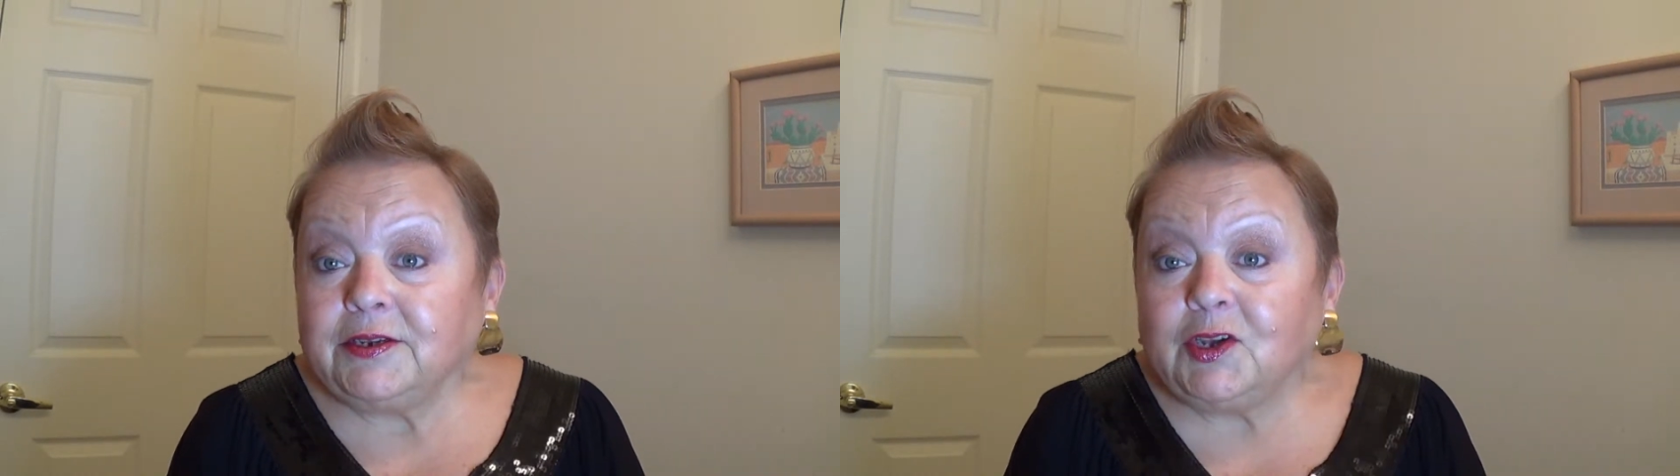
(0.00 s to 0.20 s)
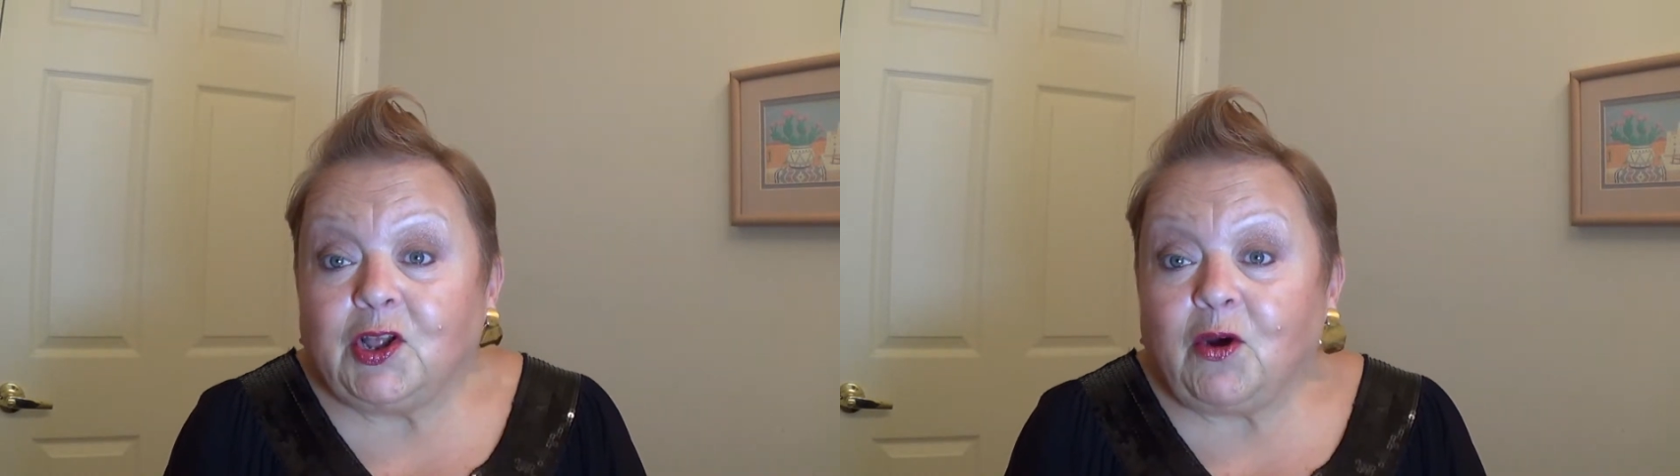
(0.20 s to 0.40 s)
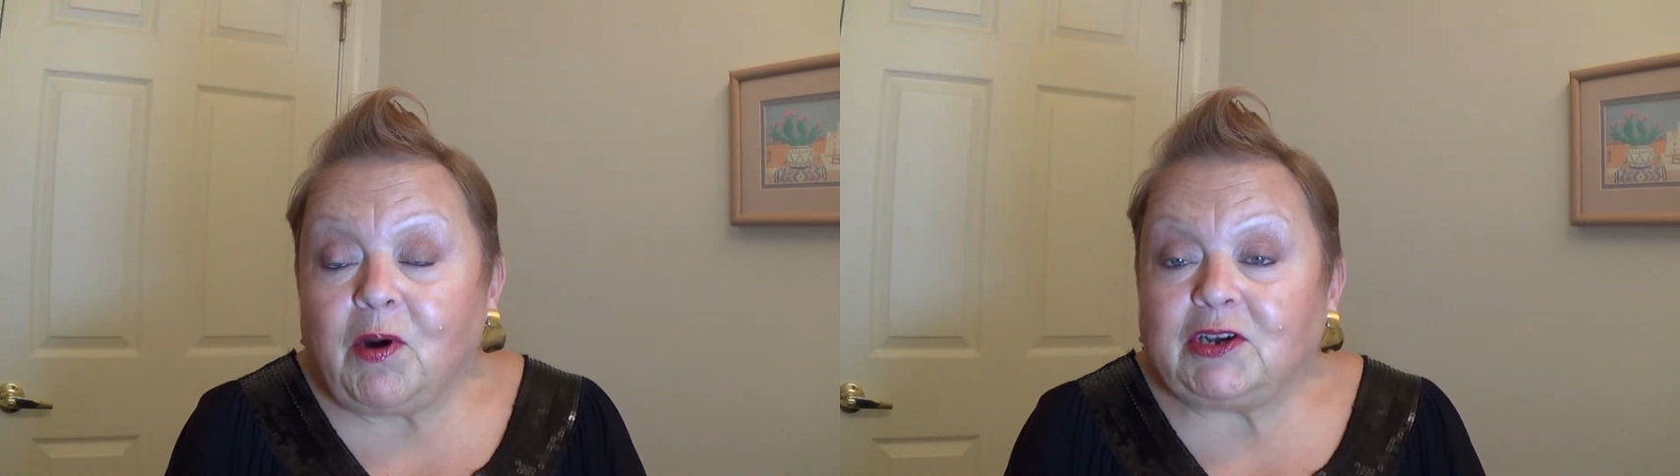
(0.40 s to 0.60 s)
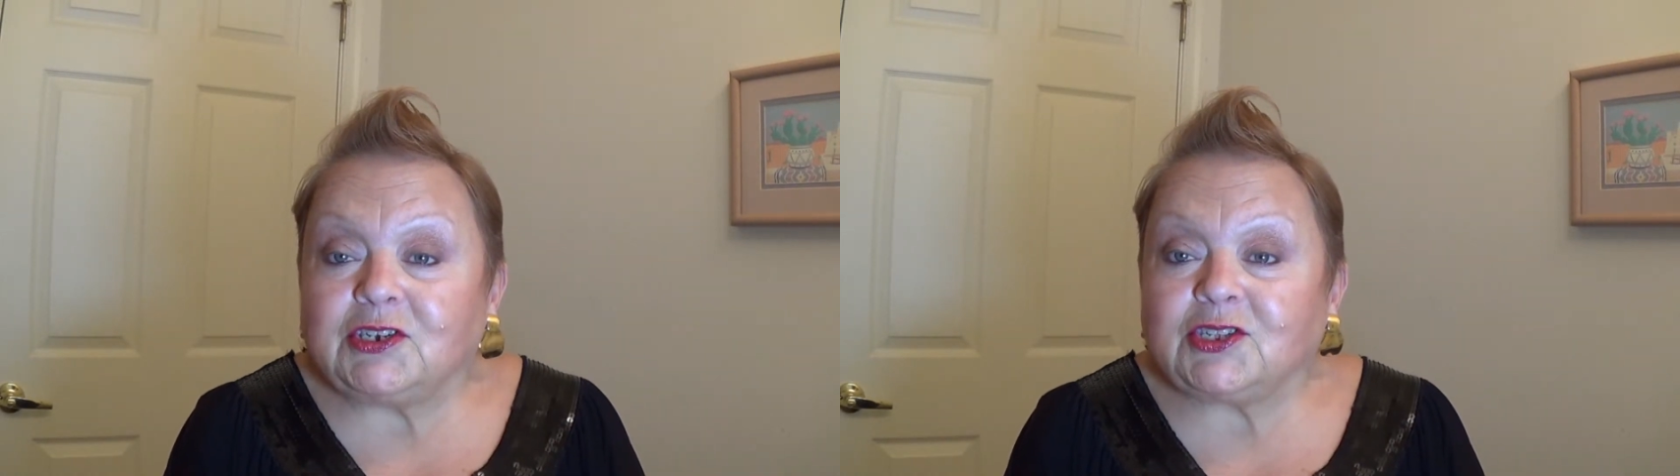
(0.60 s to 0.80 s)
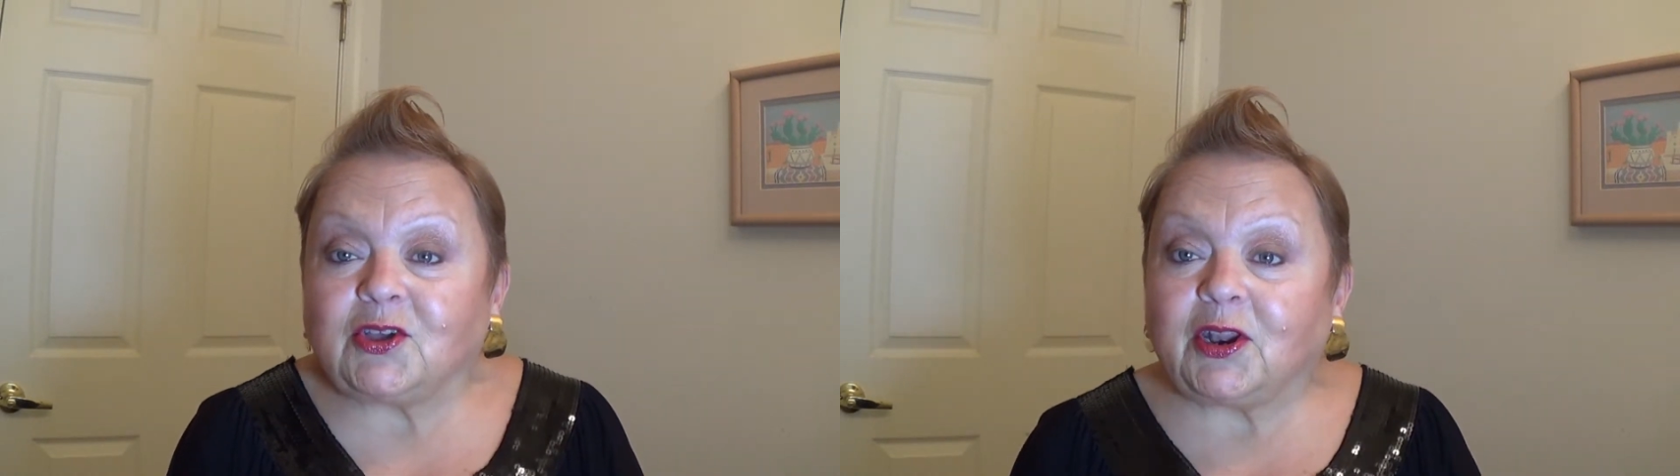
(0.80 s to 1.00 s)
you know, I
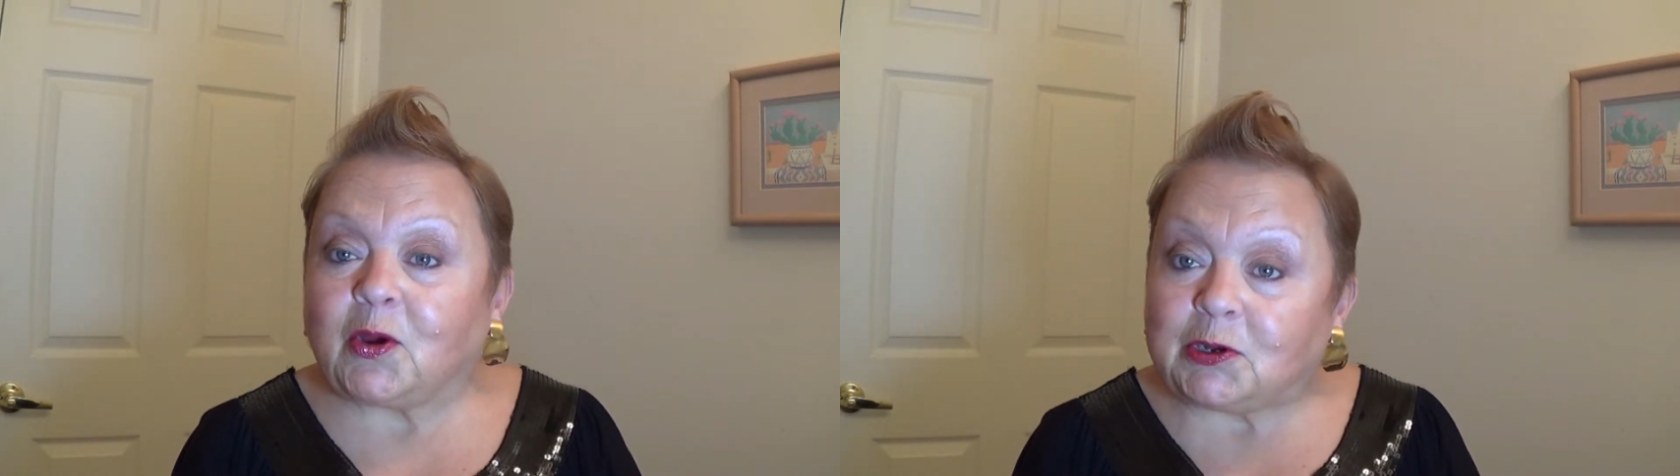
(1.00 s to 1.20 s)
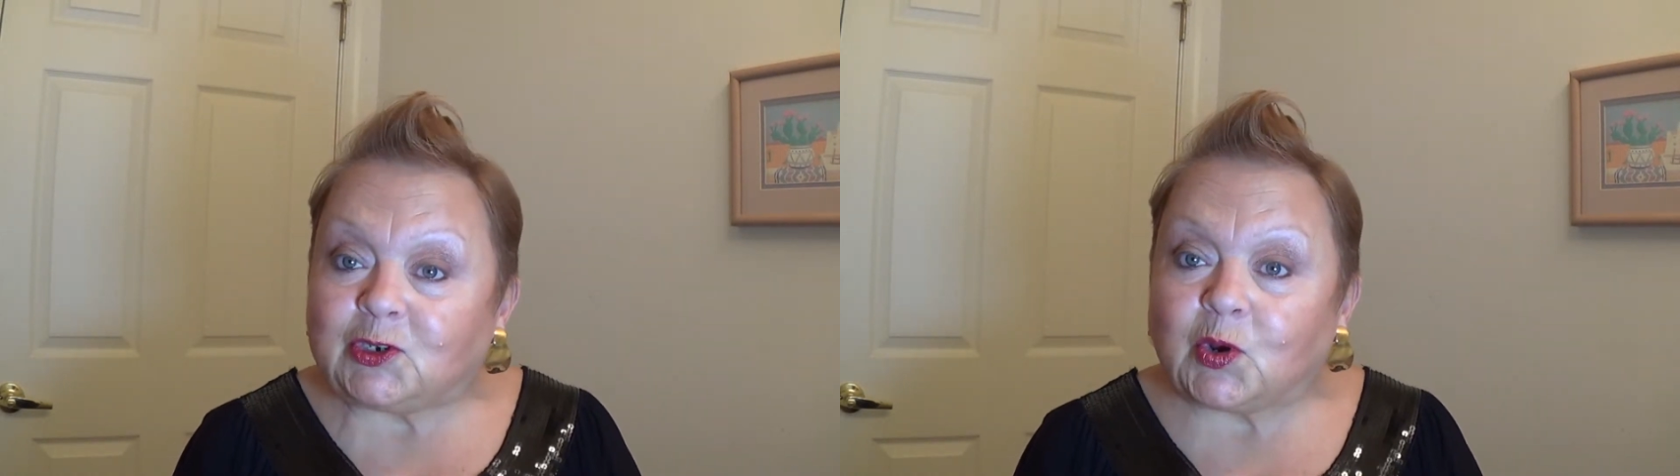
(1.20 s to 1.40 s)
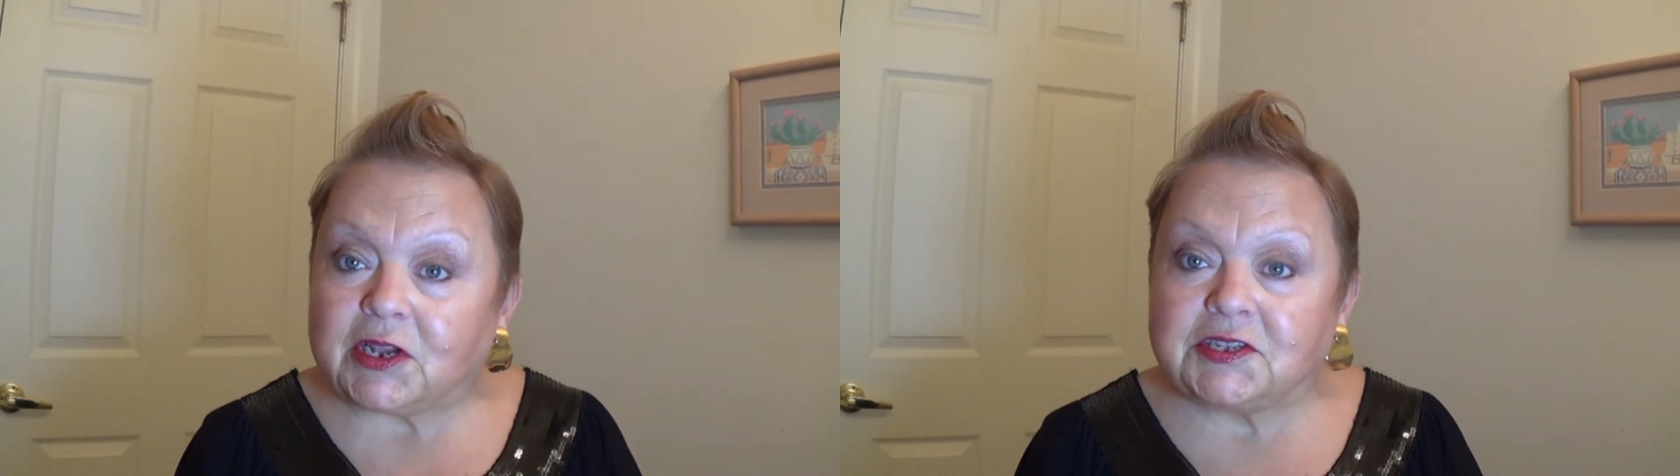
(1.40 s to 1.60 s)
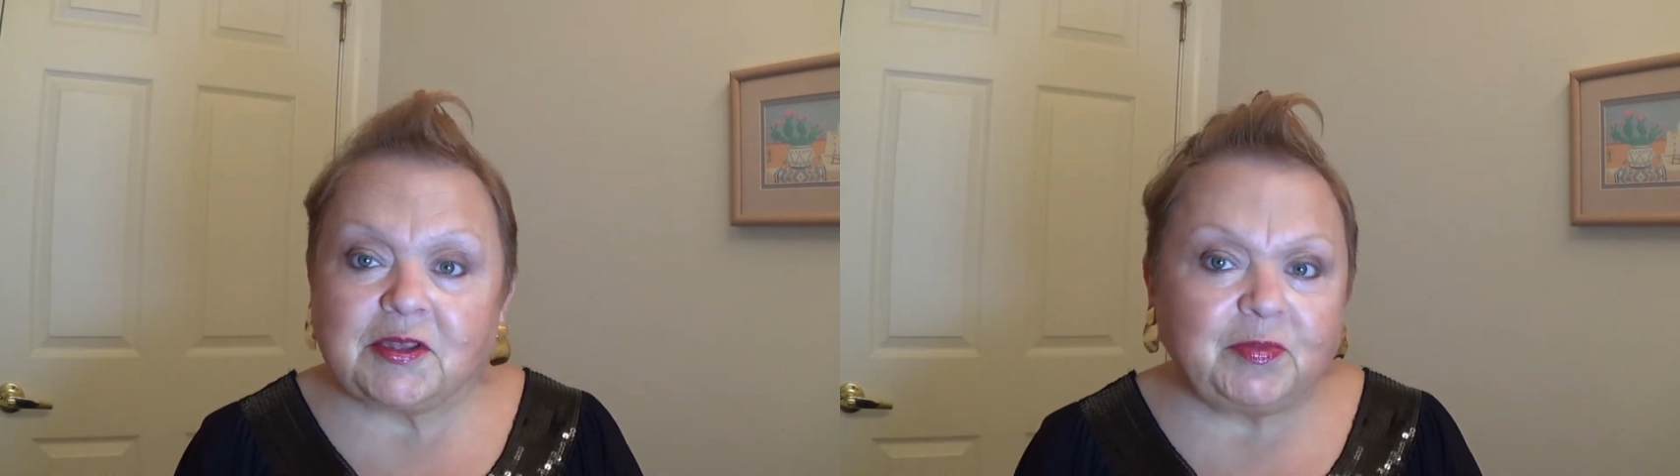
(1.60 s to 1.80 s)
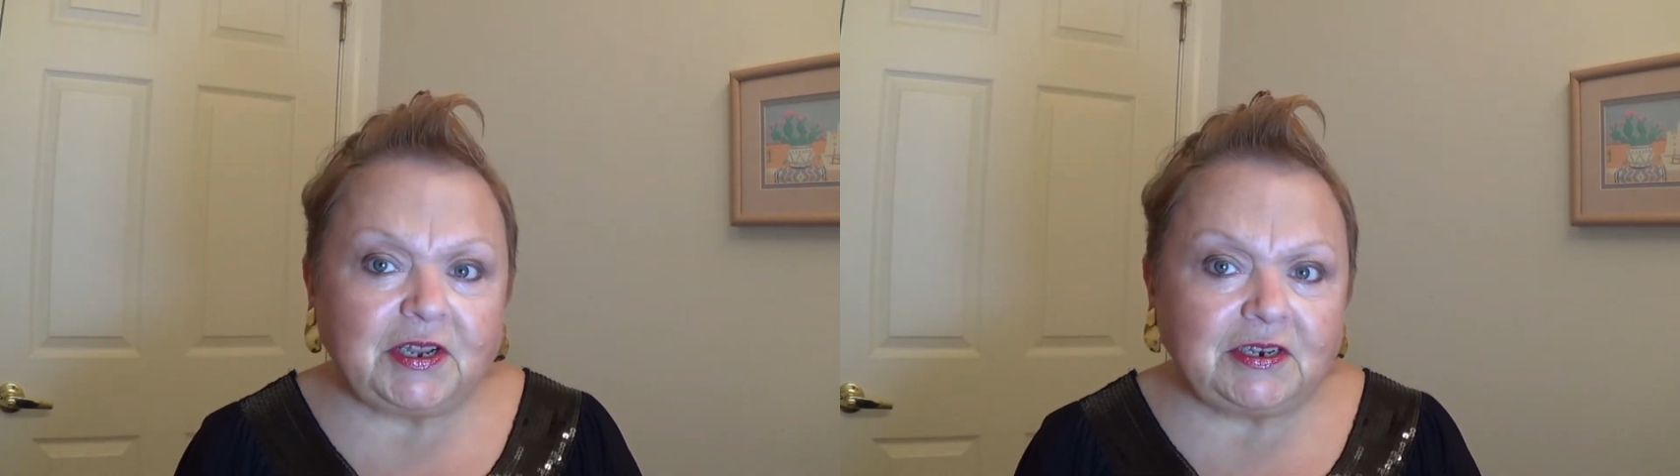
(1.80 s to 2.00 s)
just thought I would try
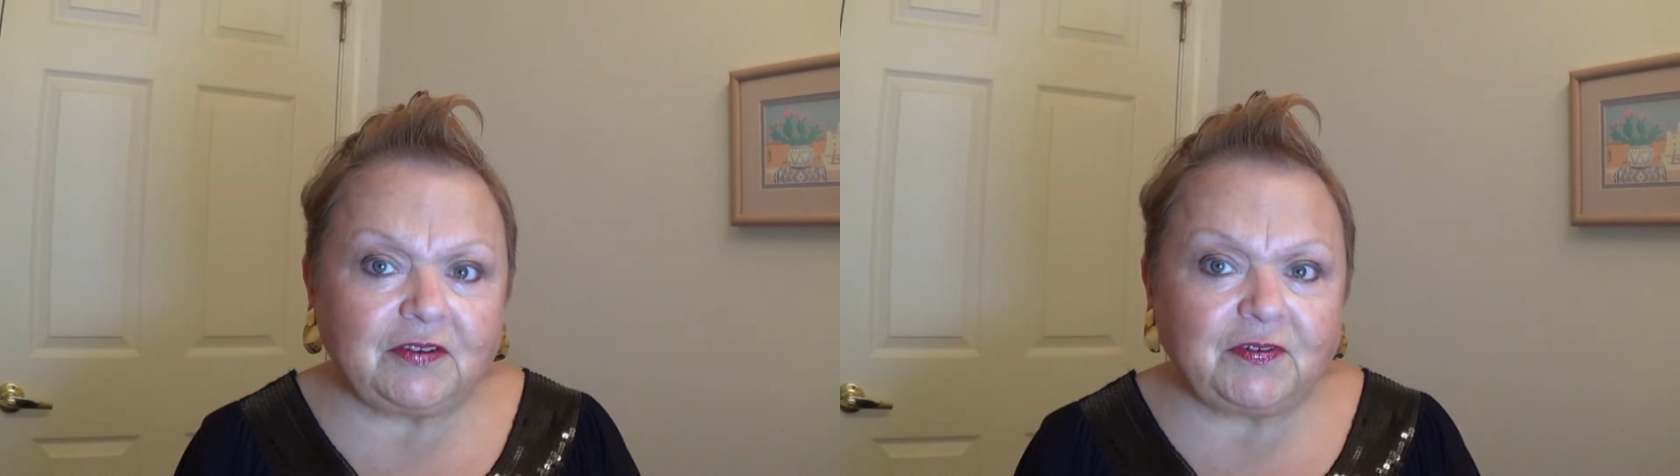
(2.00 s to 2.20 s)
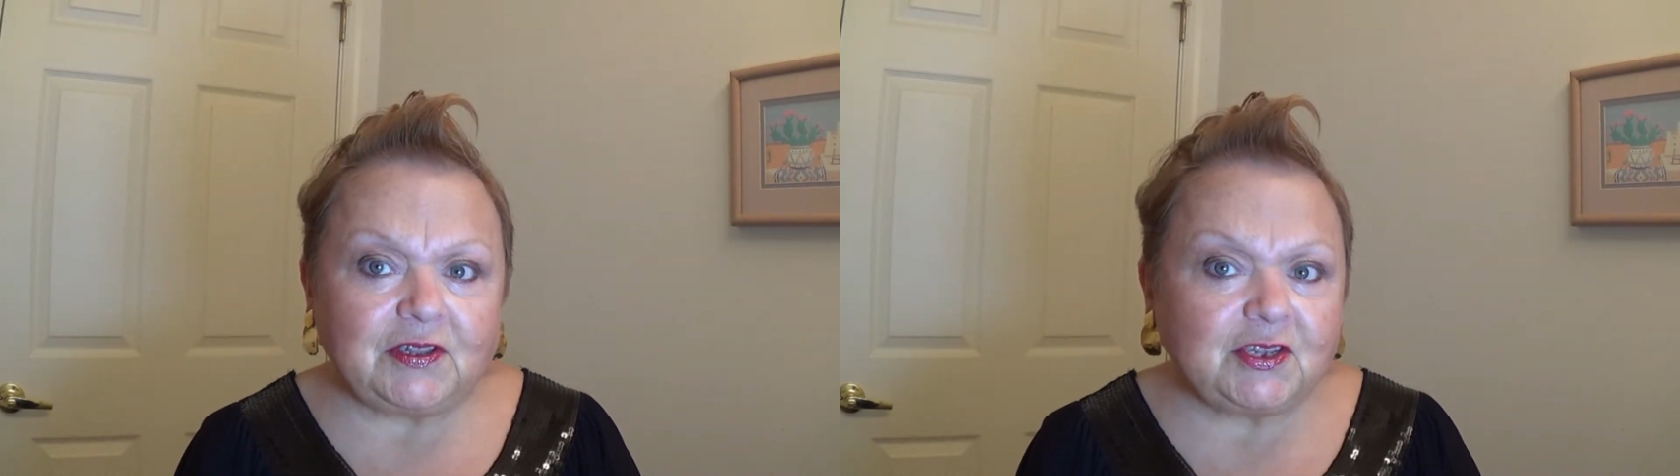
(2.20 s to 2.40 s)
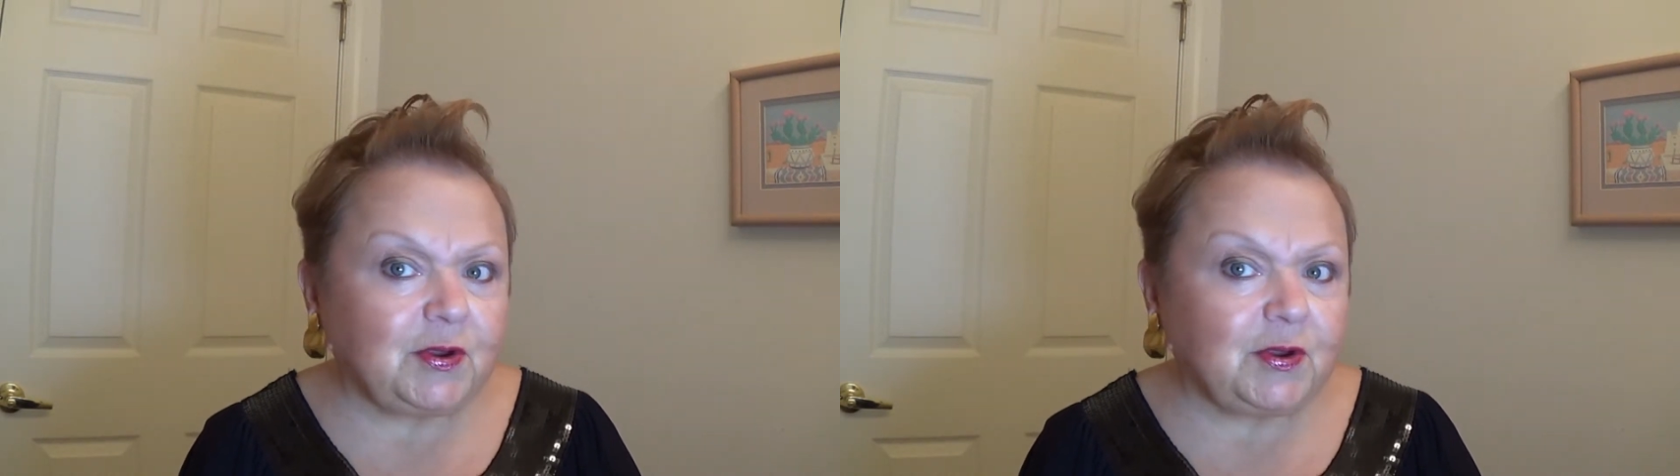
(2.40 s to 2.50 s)
something different.